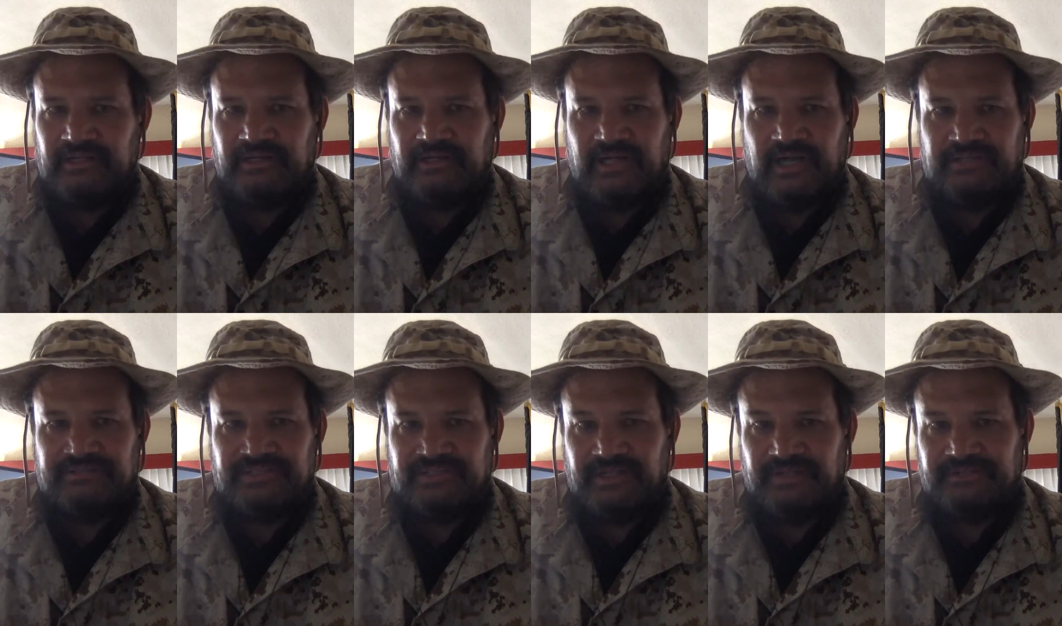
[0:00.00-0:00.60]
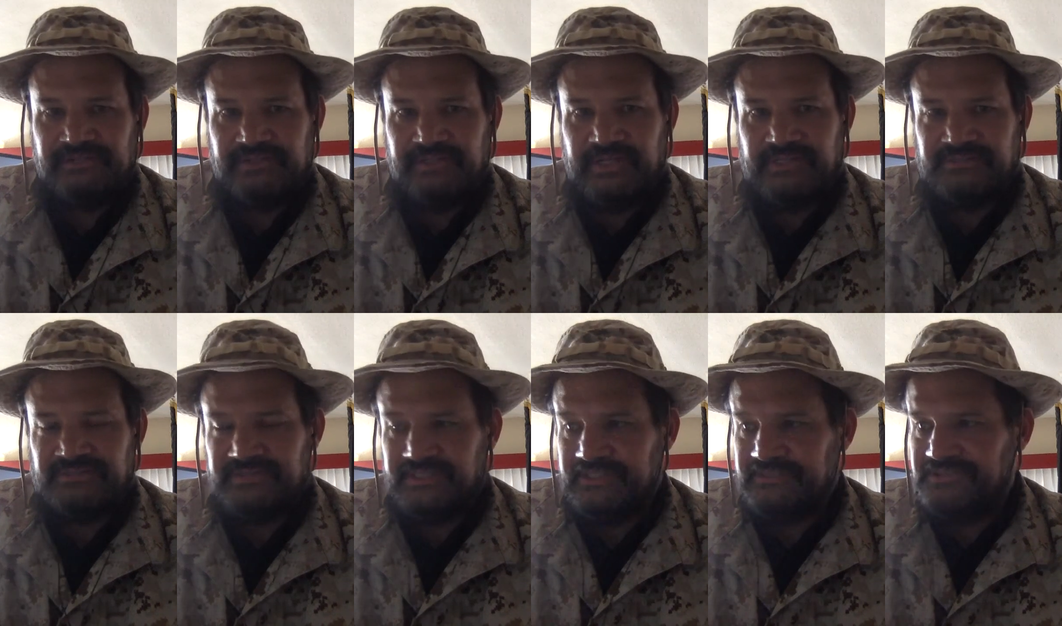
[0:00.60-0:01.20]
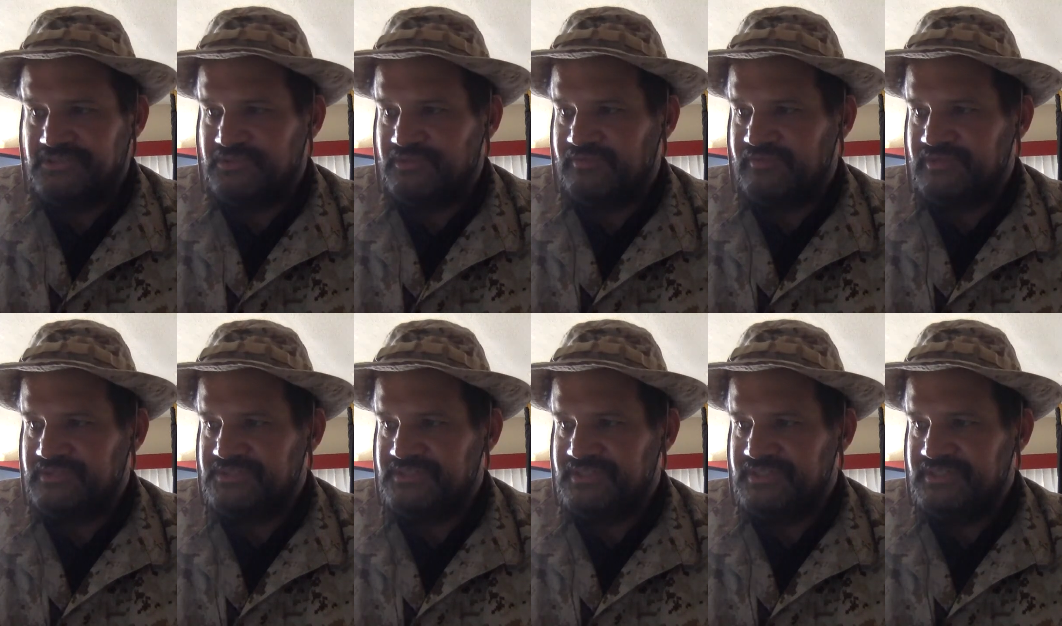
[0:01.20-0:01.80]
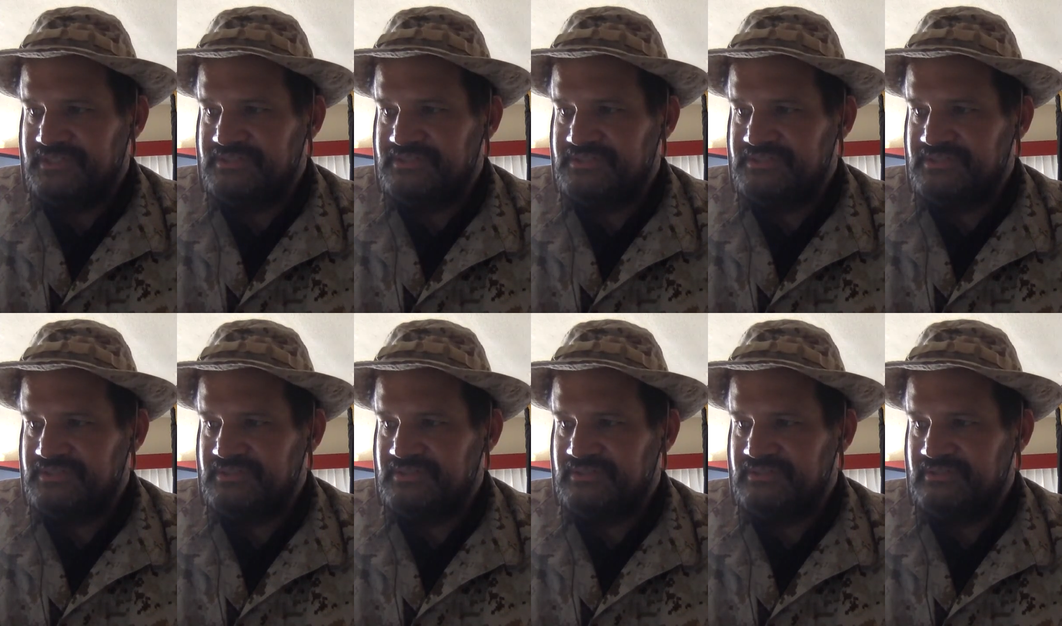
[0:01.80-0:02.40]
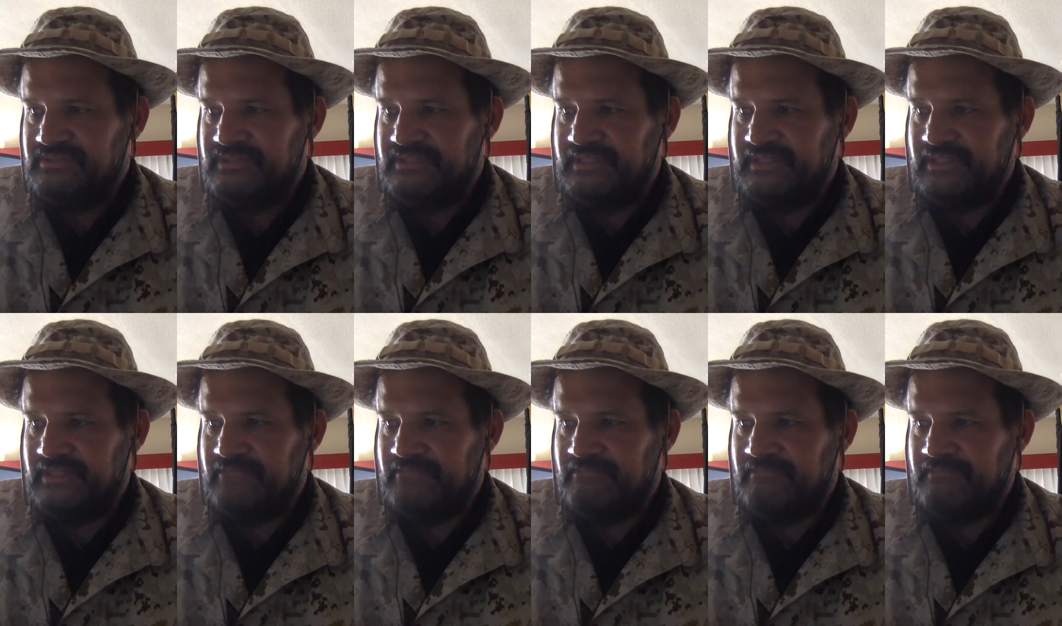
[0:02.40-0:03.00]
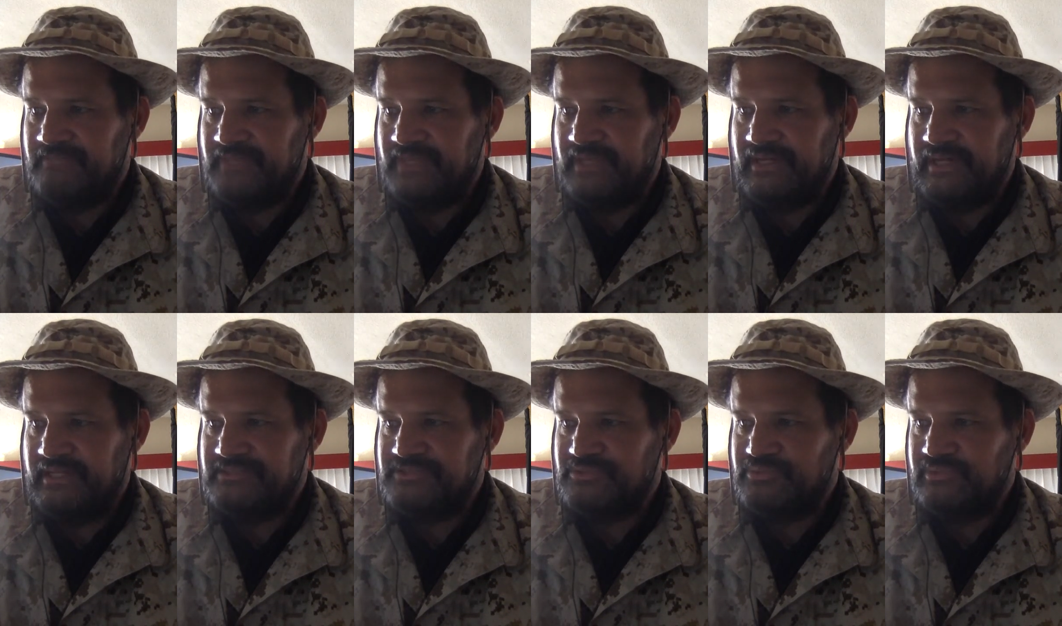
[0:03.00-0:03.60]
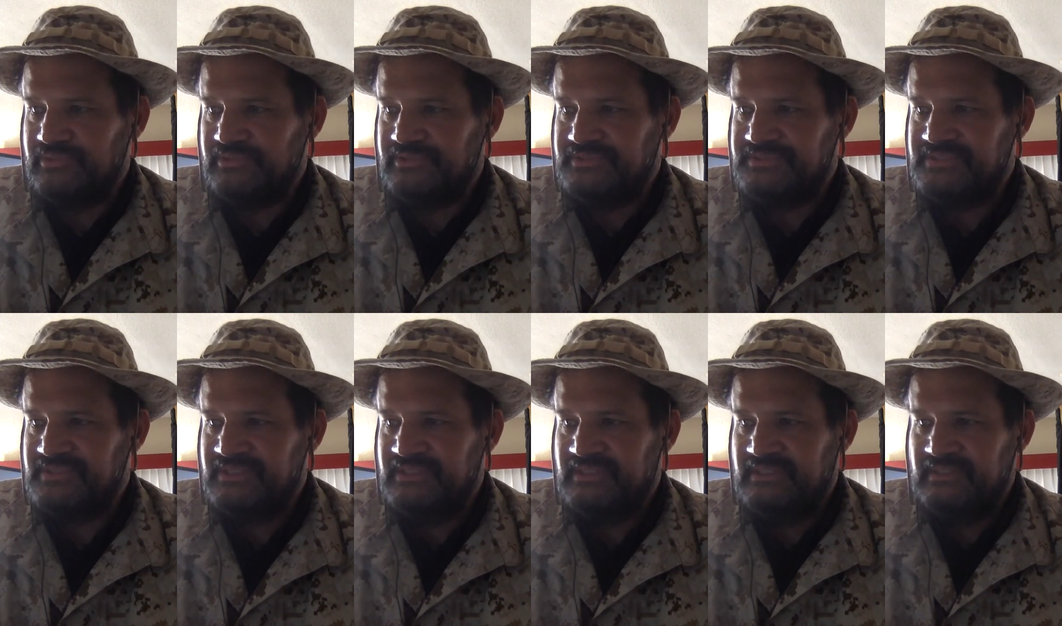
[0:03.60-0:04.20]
continental United States universities and high schools,